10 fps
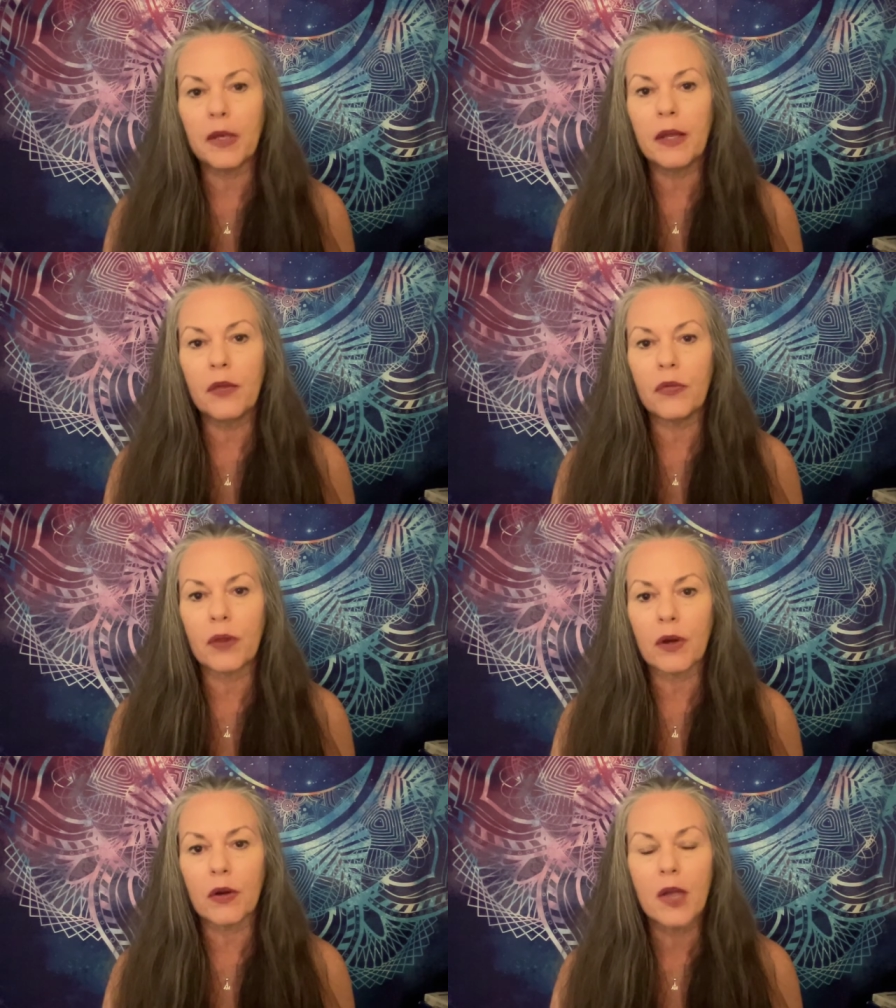piece
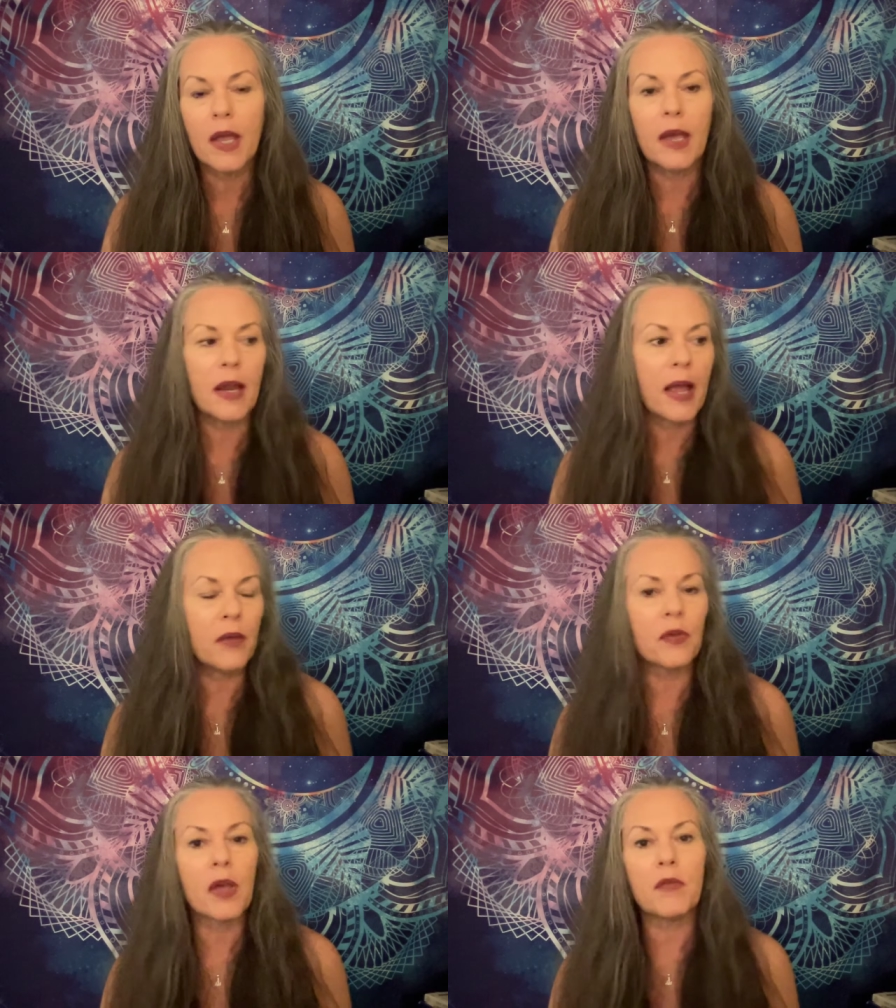there and it
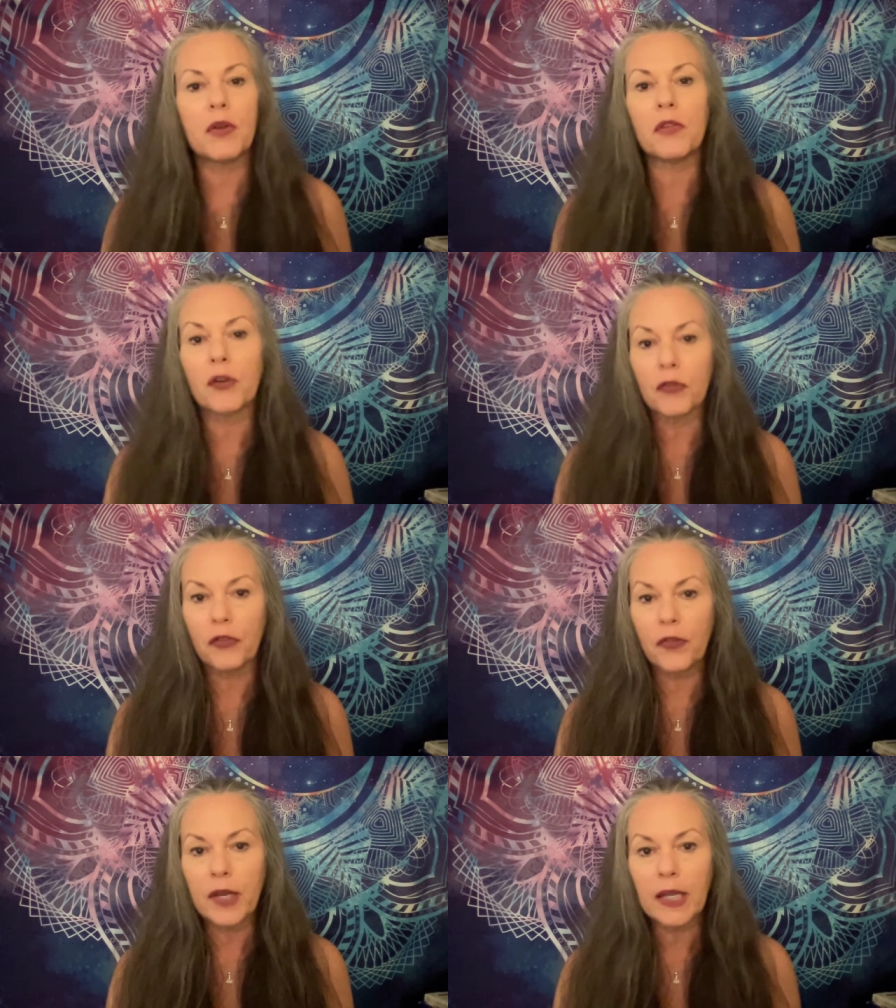has a kind of a different
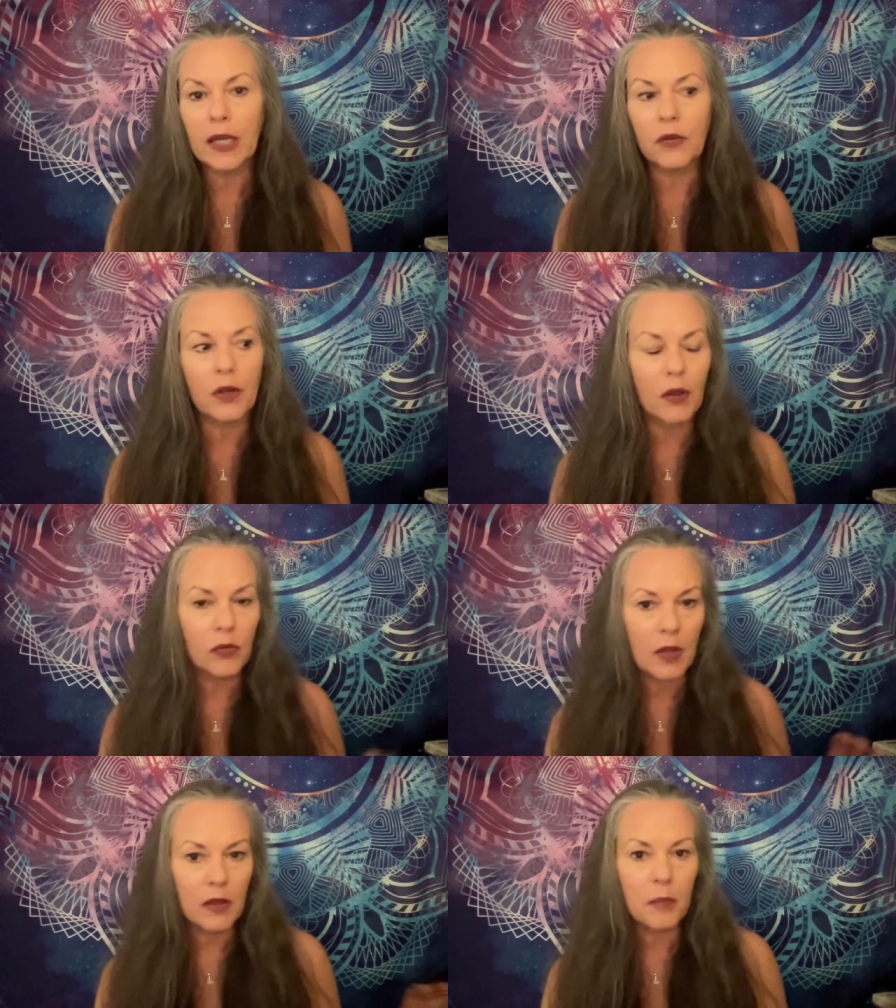feeling
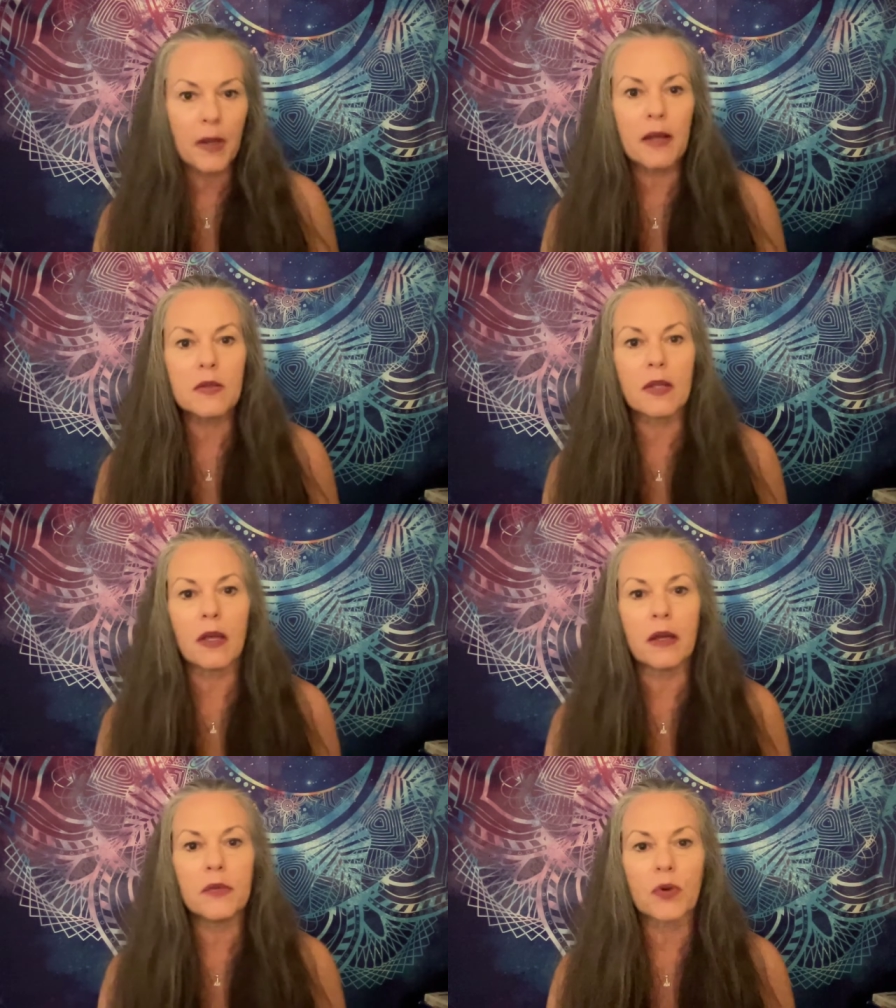tone than the past
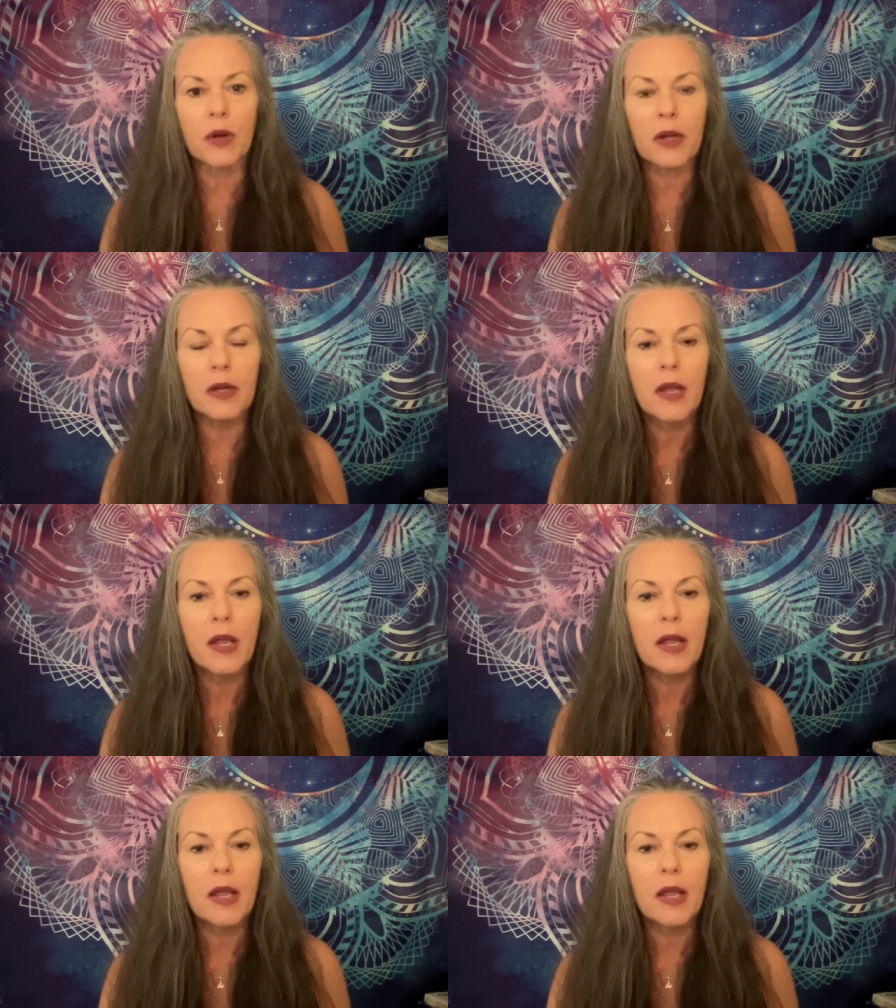lives right